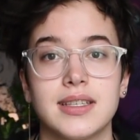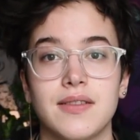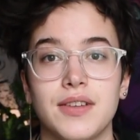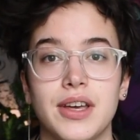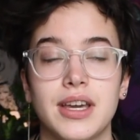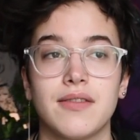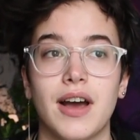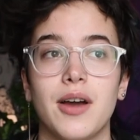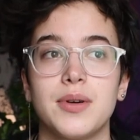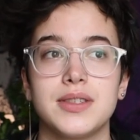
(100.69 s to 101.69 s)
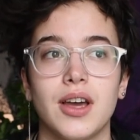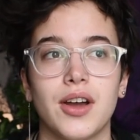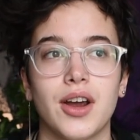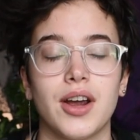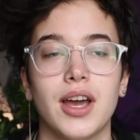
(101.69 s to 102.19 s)
because I feel like if I was
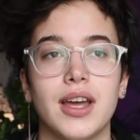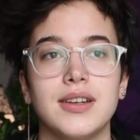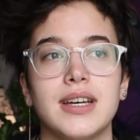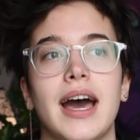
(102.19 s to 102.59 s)
younger and